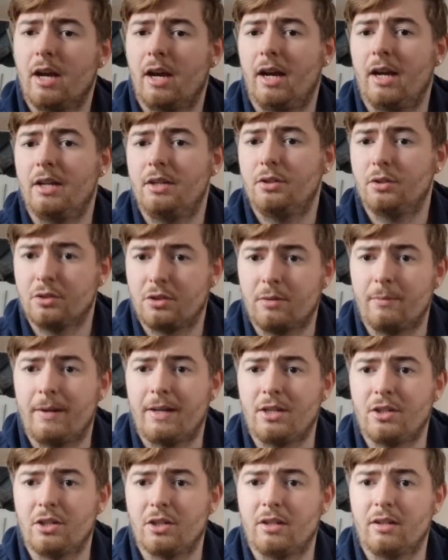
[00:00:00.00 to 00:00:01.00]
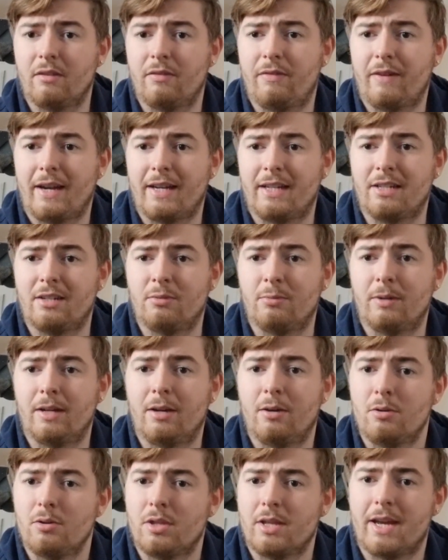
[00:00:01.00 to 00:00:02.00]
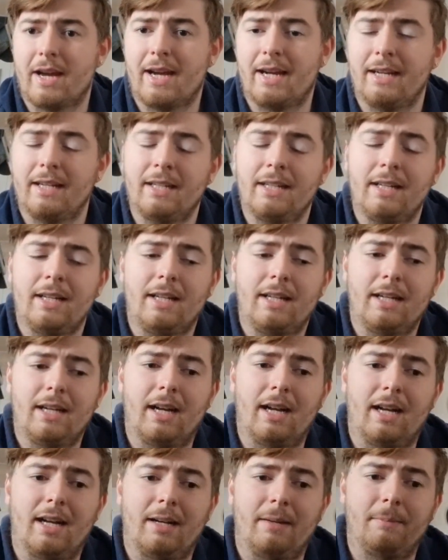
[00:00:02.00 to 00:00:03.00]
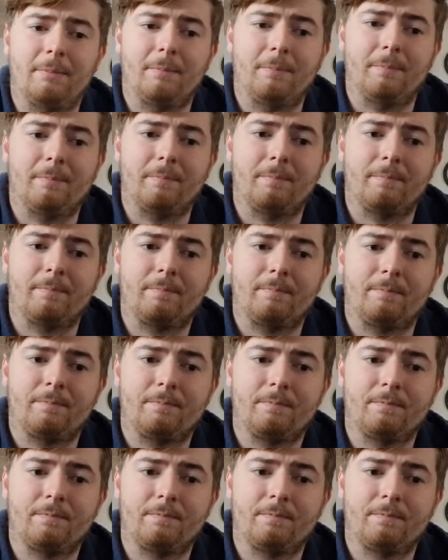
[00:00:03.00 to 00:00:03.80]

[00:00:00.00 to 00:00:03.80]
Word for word: Uh, not to mention the fact as well that um,